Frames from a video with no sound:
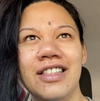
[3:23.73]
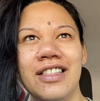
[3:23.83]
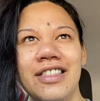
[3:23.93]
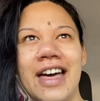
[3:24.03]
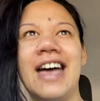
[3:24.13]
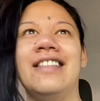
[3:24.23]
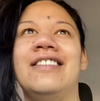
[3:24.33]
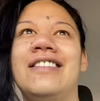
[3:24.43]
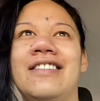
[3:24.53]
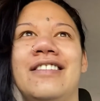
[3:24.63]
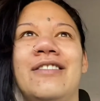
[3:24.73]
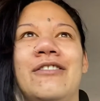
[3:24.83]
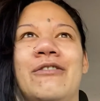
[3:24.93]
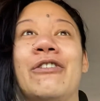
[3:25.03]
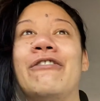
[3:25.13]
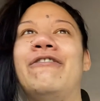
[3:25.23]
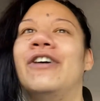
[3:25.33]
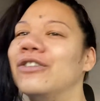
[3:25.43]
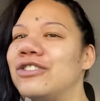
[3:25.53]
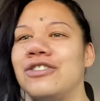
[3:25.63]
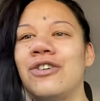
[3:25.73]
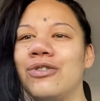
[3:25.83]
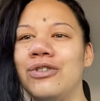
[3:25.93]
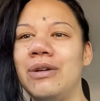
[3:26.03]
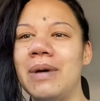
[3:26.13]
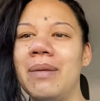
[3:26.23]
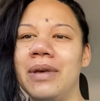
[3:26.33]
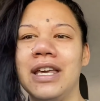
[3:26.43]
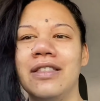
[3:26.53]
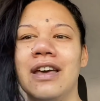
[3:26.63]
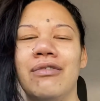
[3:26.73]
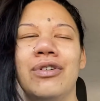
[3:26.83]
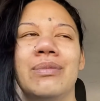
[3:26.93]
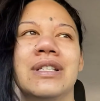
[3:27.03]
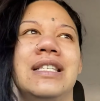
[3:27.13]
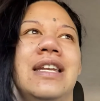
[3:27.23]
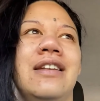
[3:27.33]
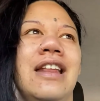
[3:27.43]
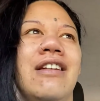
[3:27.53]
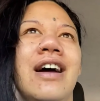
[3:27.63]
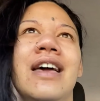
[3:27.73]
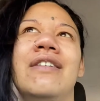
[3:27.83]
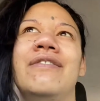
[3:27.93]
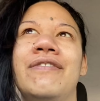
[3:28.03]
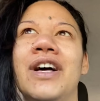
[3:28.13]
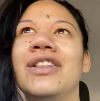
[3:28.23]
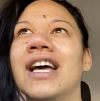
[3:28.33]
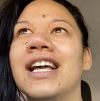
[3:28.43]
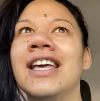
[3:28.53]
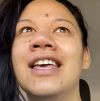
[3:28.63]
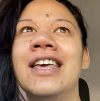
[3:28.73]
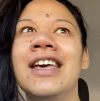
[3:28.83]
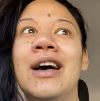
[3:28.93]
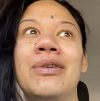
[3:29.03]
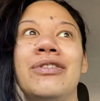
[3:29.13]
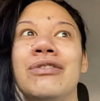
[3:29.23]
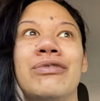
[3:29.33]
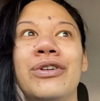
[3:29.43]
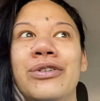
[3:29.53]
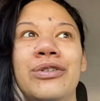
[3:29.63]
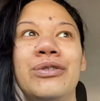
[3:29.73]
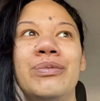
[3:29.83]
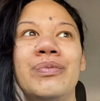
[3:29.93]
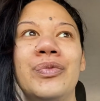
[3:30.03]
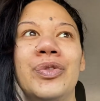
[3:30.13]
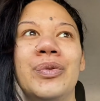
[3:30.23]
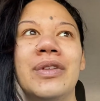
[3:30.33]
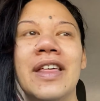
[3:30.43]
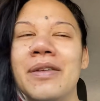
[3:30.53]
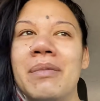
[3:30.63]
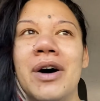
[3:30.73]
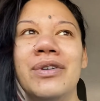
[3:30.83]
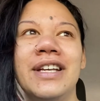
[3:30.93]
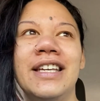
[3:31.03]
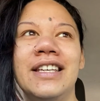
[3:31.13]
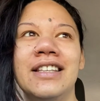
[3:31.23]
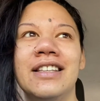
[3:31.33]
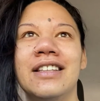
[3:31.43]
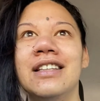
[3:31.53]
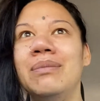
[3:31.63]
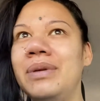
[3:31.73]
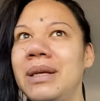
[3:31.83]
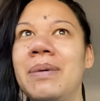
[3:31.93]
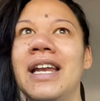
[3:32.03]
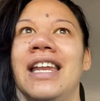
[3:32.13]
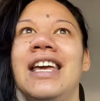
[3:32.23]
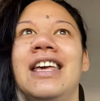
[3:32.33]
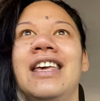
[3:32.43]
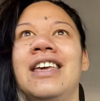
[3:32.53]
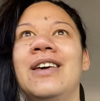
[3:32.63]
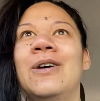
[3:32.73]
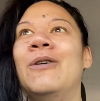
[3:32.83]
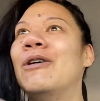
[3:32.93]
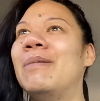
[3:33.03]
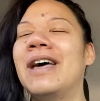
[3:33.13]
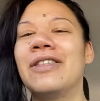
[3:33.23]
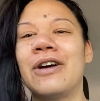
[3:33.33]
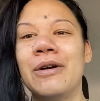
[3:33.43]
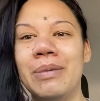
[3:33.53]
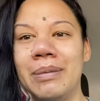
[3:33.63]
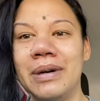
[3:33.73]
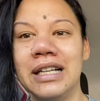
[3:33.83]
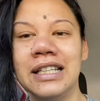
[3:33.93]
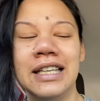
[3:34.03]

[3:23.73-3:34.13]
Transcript: That's what felt so good about being in that room on Saturday night. It felt like I was in a room with other Māori in Piripane who are about the kaupapa